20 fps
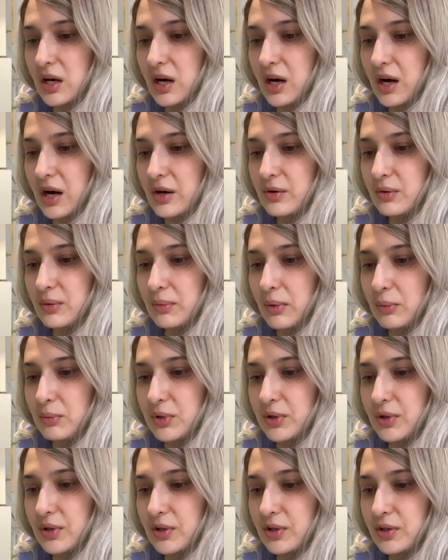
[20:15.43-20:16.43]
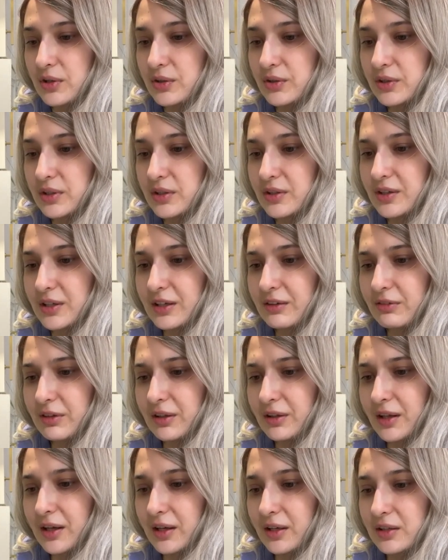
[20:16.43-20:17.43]
remember there are
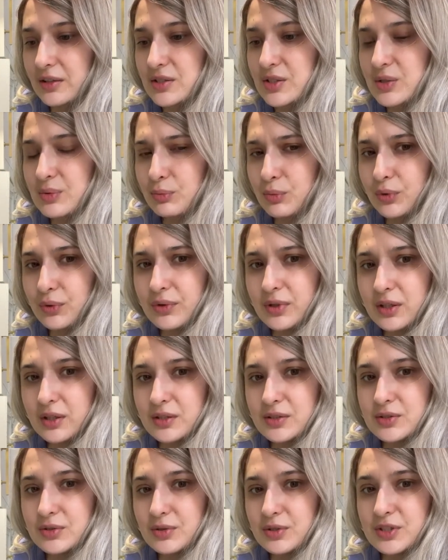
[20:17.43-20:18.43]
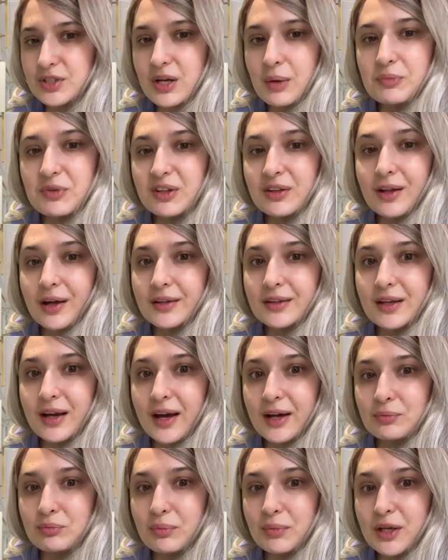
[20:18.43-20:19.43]
even like smoothies or something like
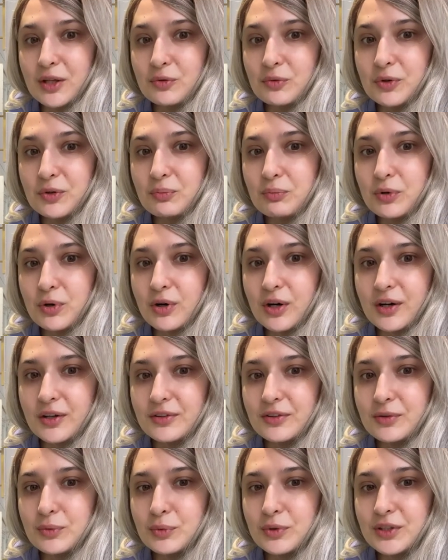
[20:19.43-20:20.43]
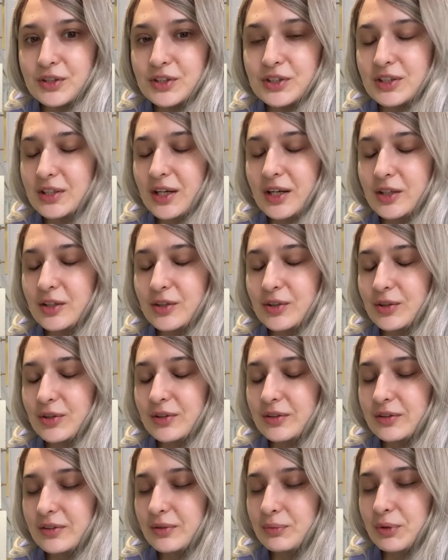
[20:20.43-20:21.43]
that made with broth, which I don't
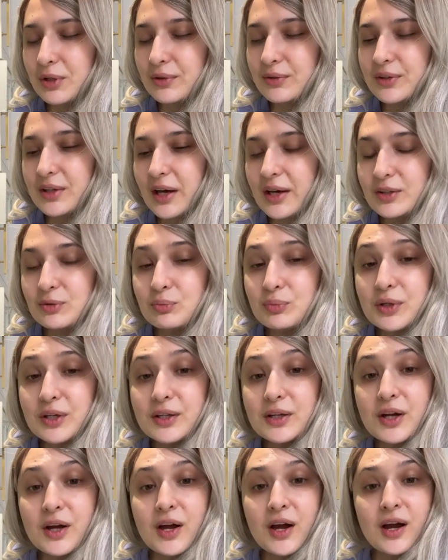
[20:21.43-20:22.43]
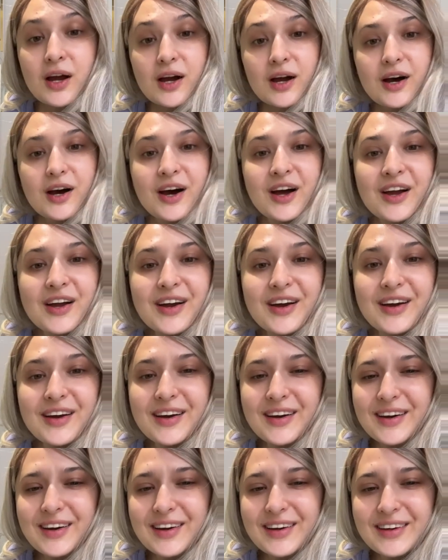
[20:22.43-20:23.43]
know about that, but
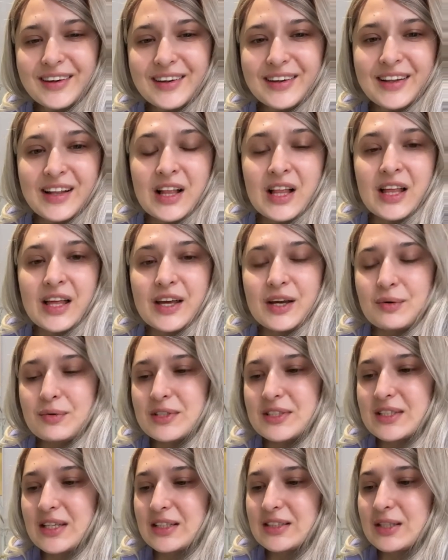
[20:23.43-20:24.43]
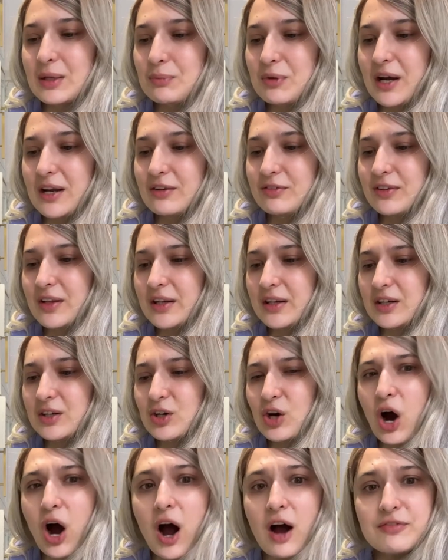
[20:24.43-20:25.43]
it was like some kind of like
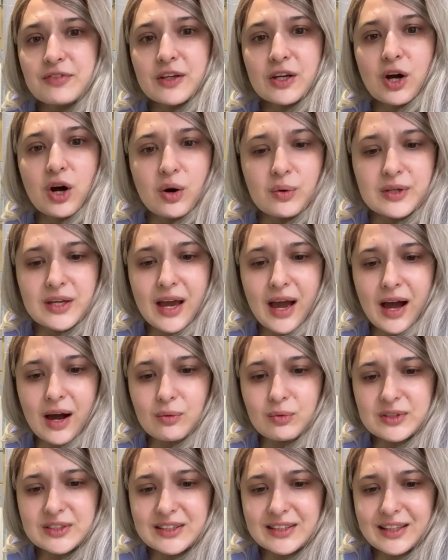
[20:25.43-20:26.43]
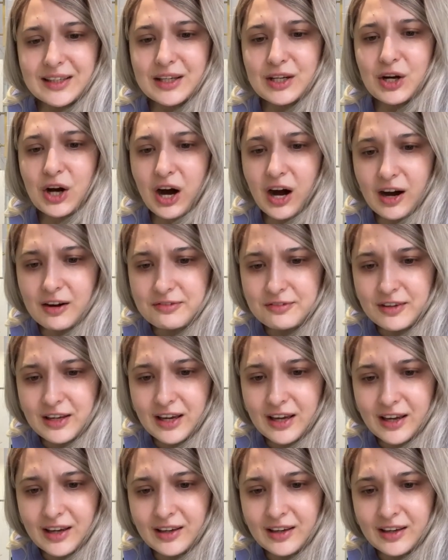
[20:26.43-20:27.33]
coffee. Oh yeah, was it like coffee